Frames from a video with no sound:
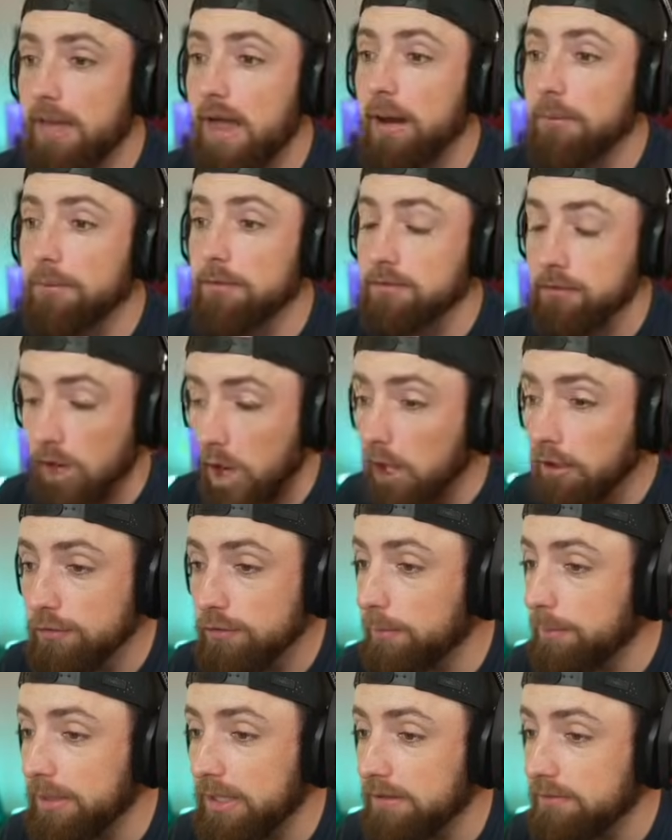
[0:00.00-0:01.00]
that reason.
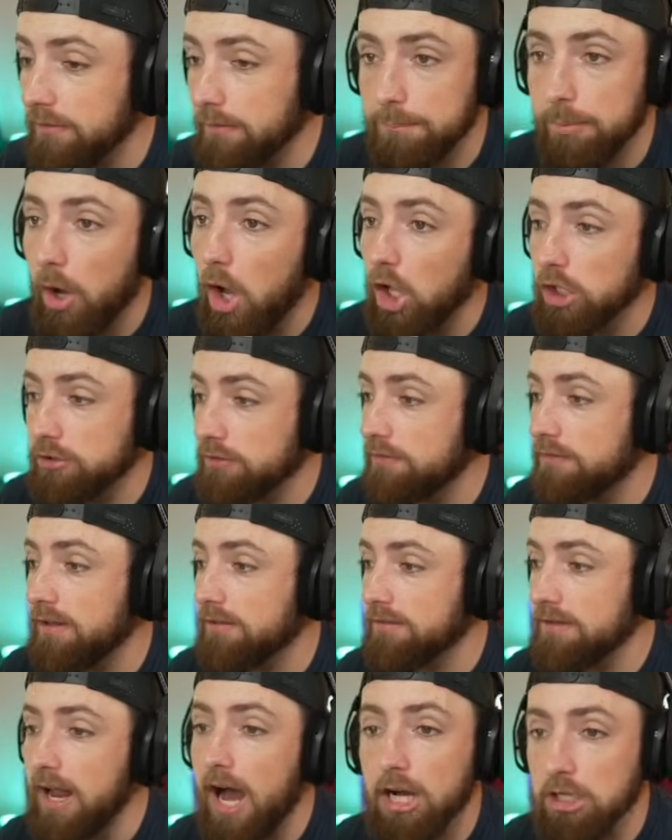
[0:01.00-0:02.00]
Also because the ball just
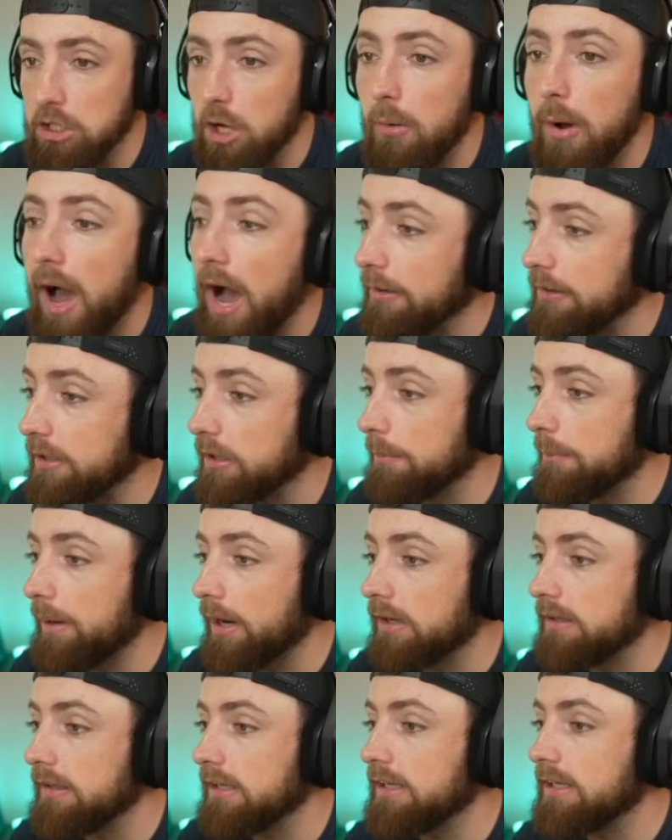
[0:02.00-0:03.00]
does not go out here
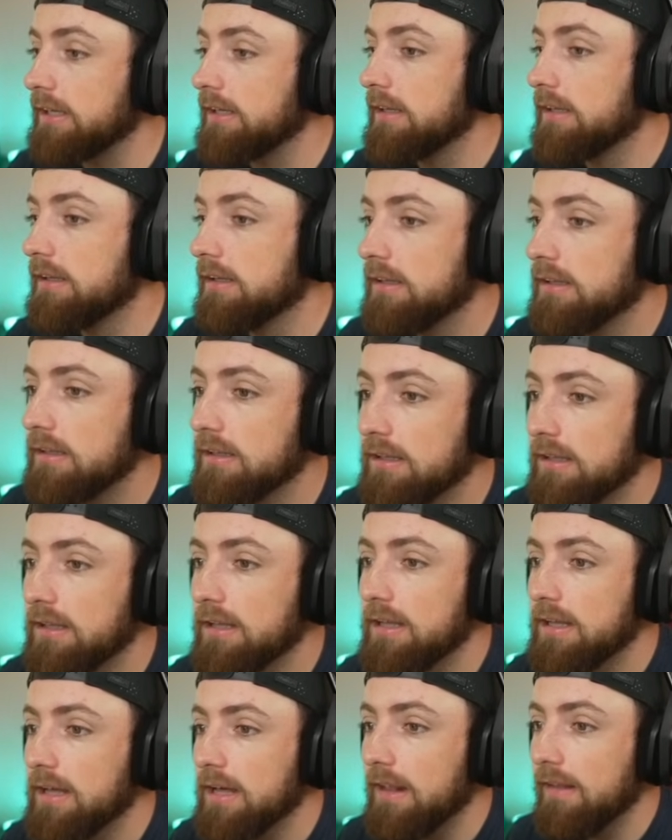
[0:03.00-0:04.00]
apparently.
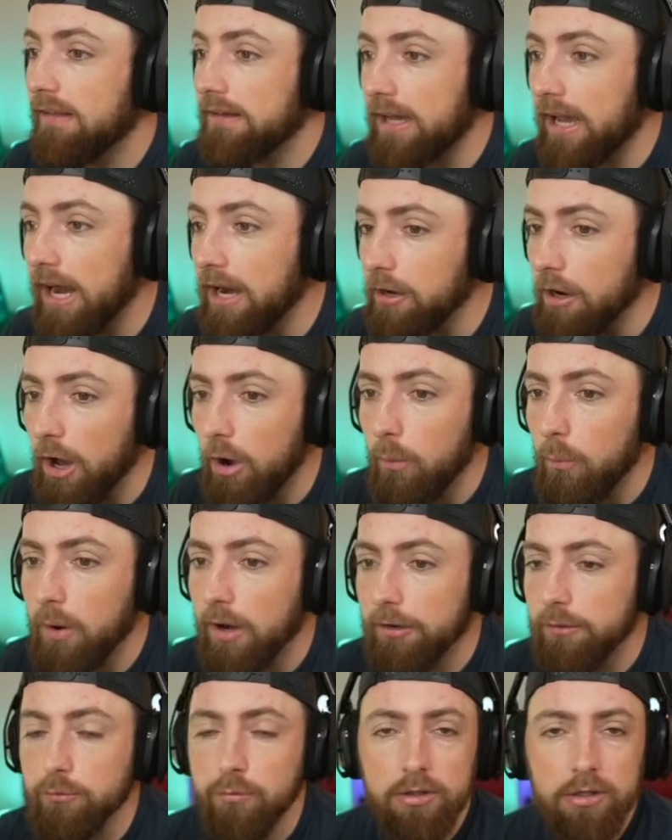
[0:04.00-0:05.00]
Like I don't know
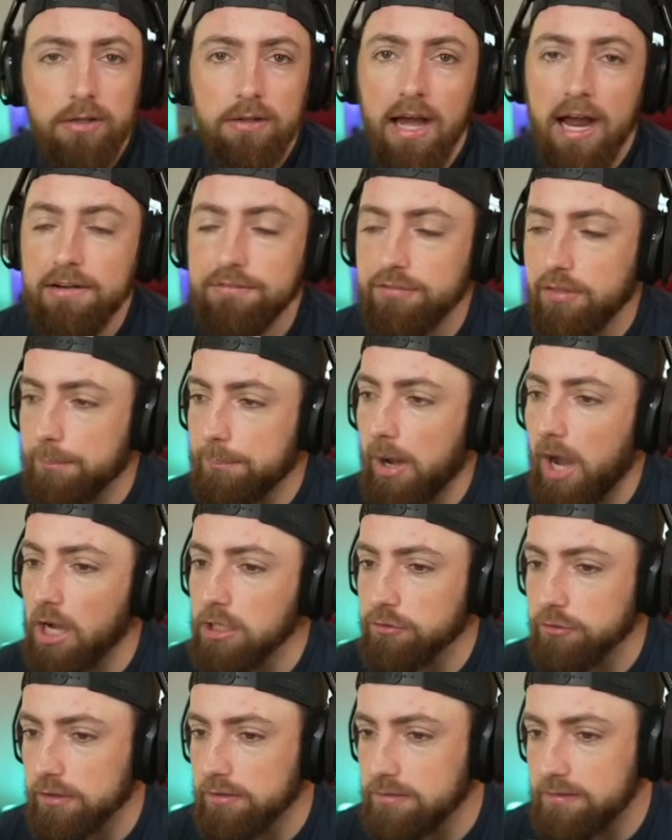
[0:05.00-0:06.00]
where in real life the
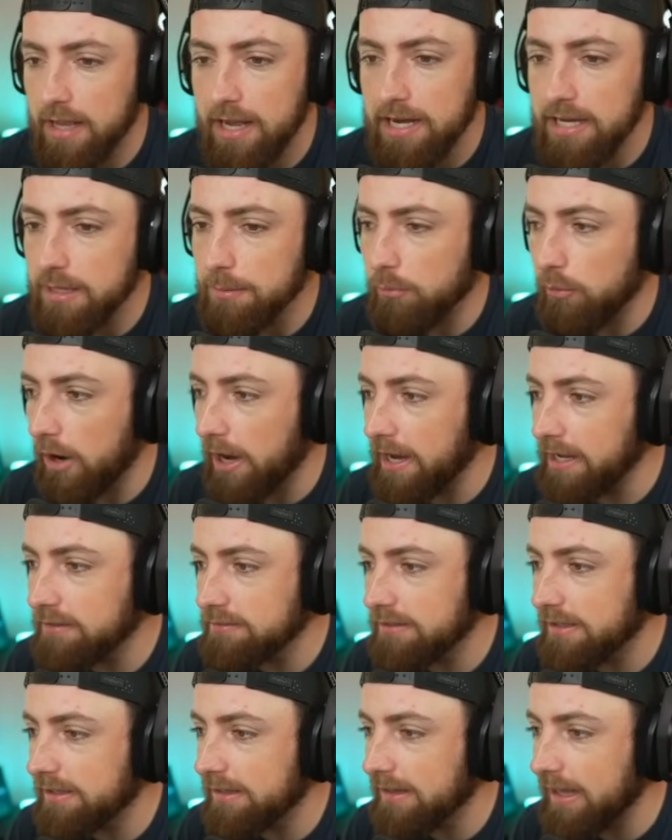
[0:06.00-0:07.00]
Padre Stadium
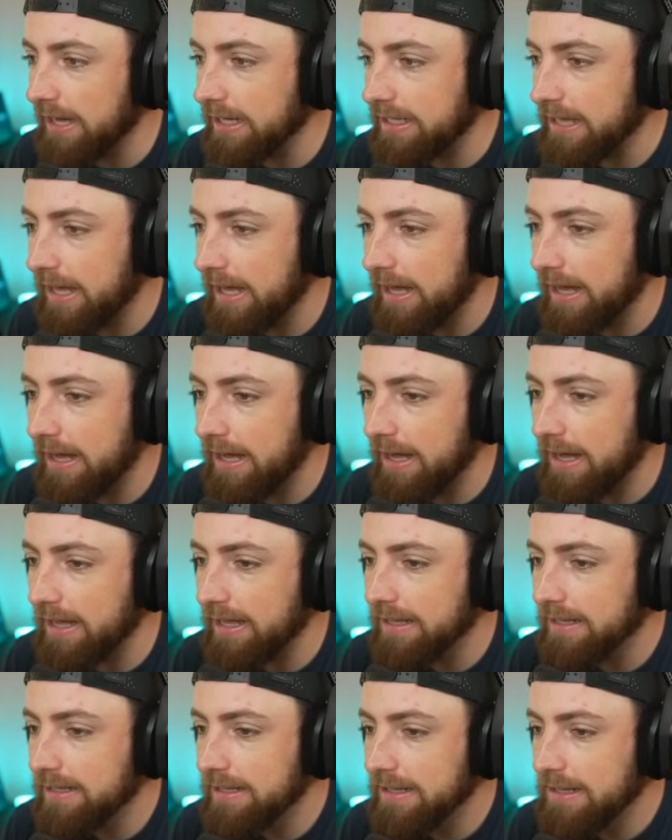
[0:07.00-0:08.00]
ranks in like uh
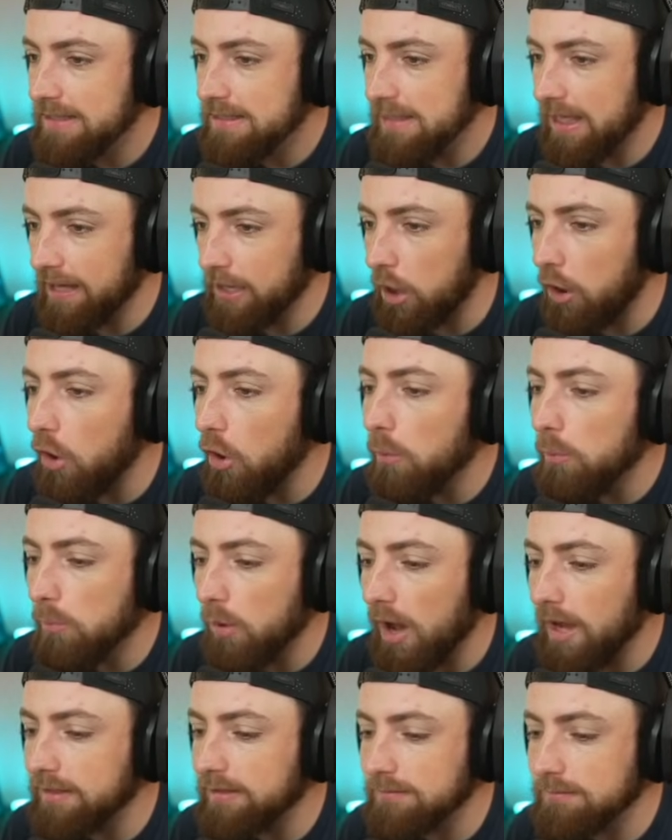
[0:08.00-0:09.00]
like home
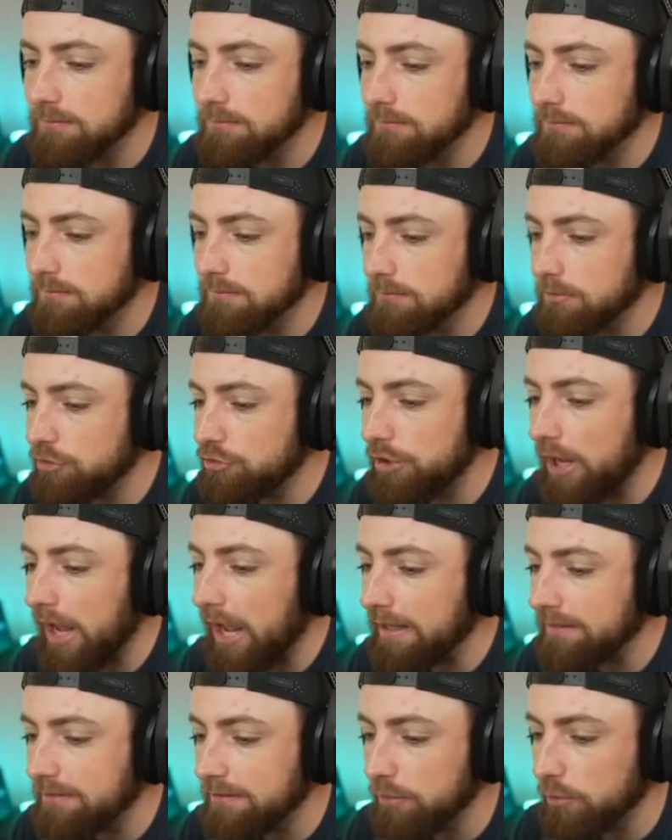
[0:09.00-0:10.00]
run
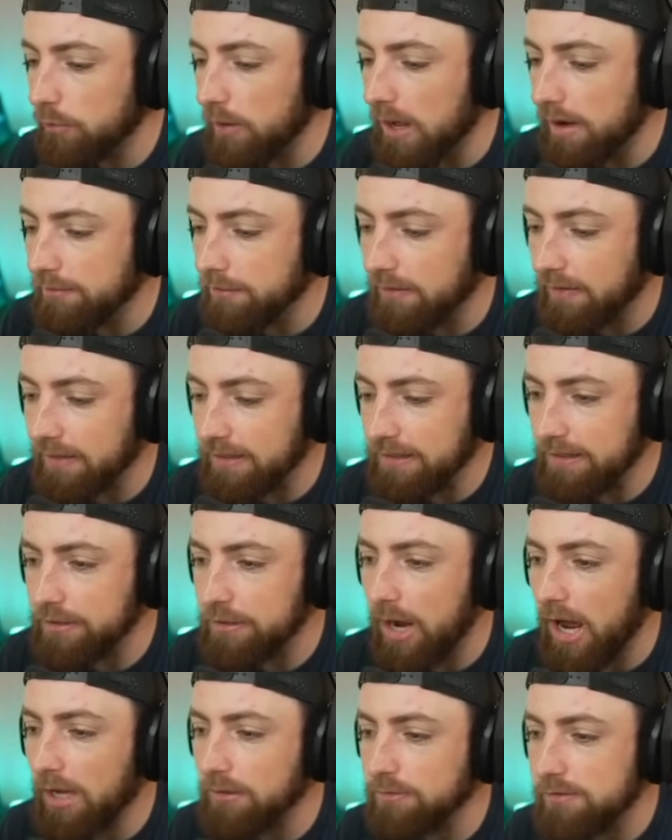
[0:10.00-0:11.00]
chances or whatever. Like you
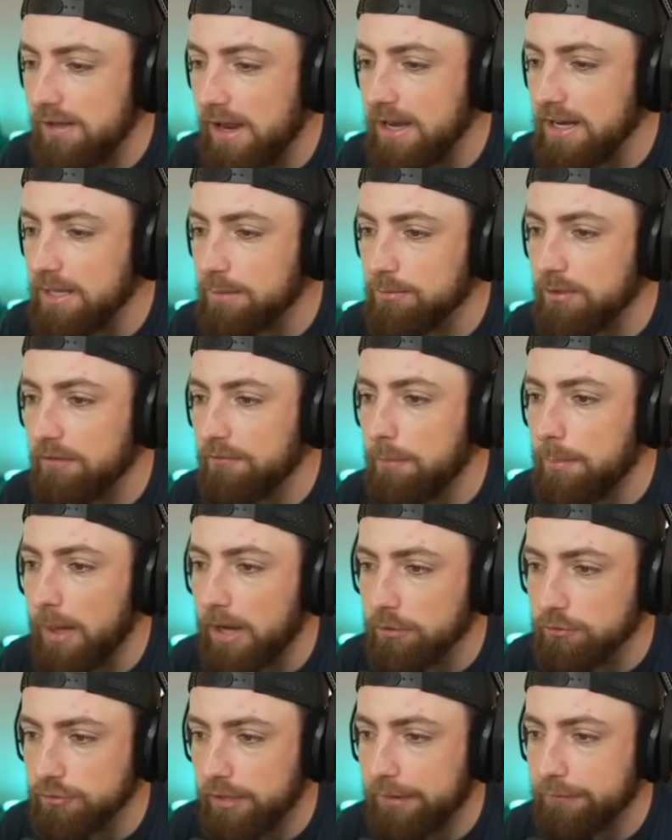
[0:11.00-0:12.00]
know how stadiums have a
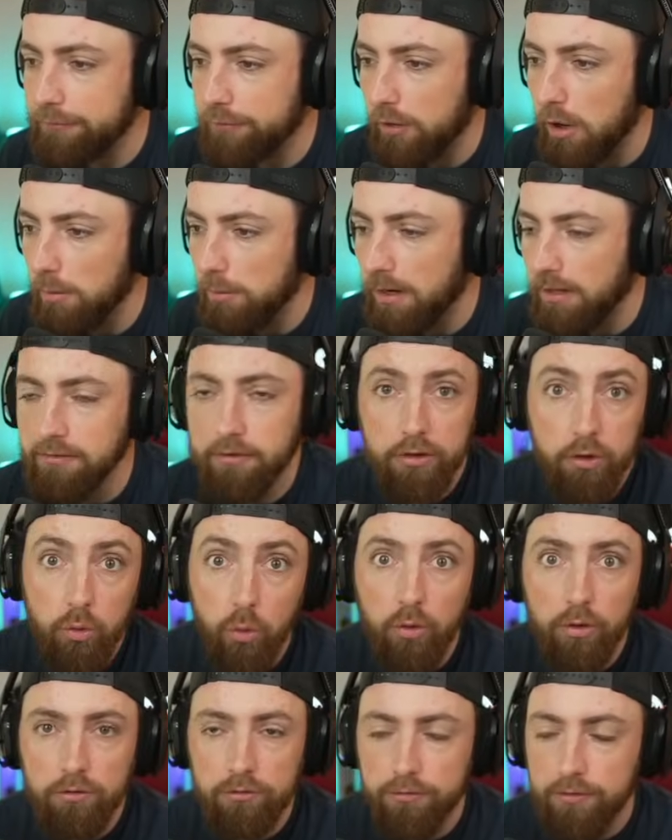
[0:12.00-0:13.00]
better chance for home runs like
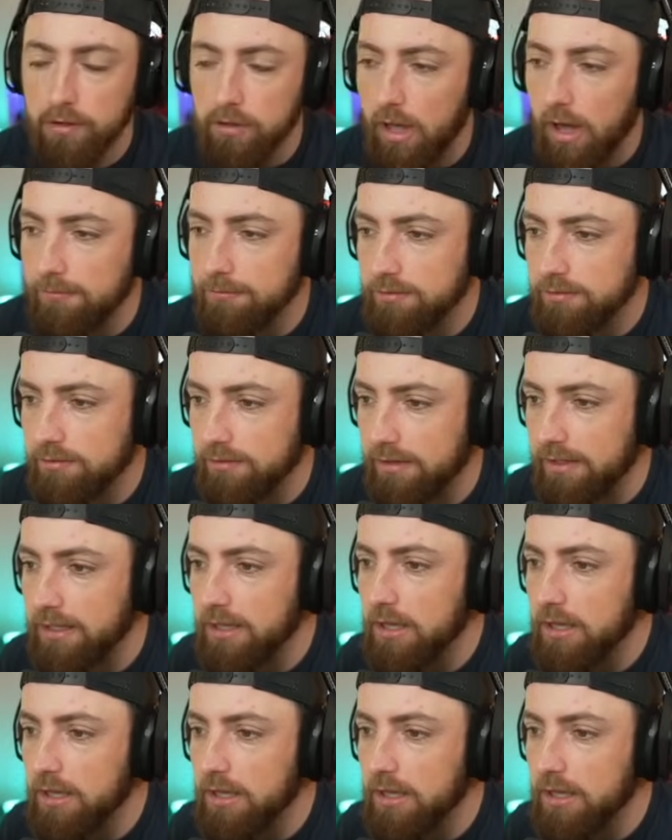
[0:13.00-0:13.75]
Coors Field obviously